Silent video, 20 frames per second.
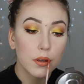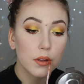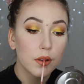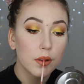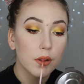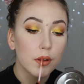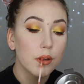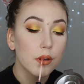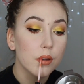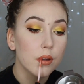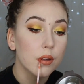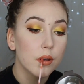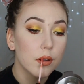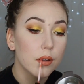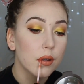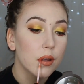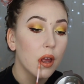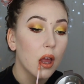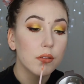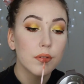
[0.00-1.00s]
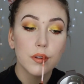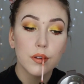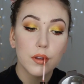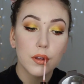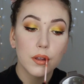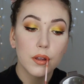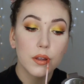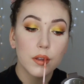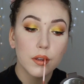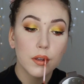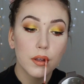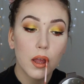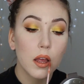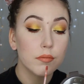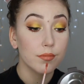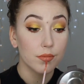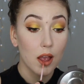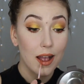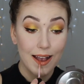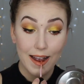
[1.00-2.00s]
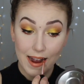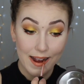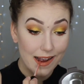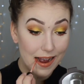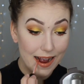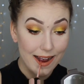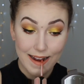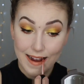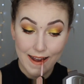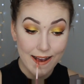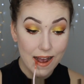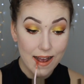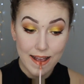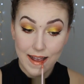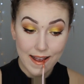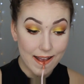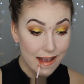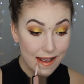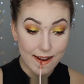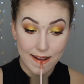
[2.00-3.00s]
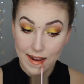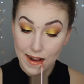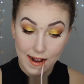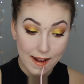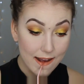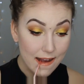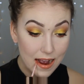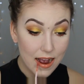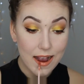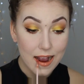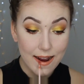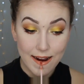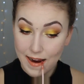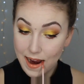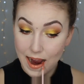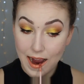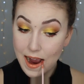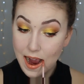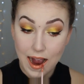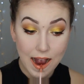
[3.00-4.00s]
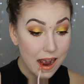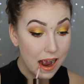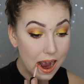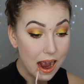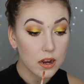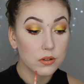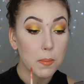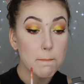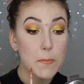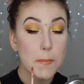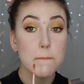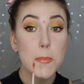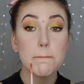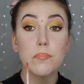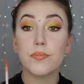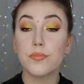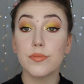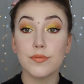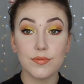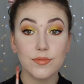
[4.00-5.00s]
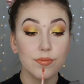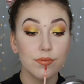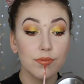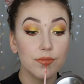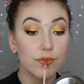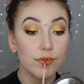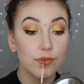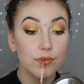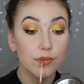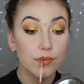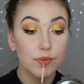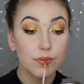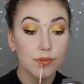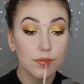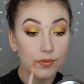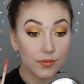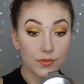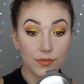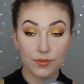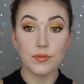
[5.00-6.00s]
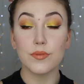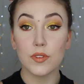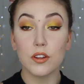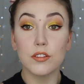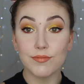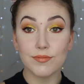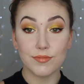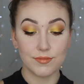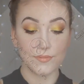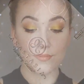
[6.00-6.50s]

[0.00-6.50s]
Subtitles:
And then quickly popping that on. This is my favourite formula of liquid lipstick.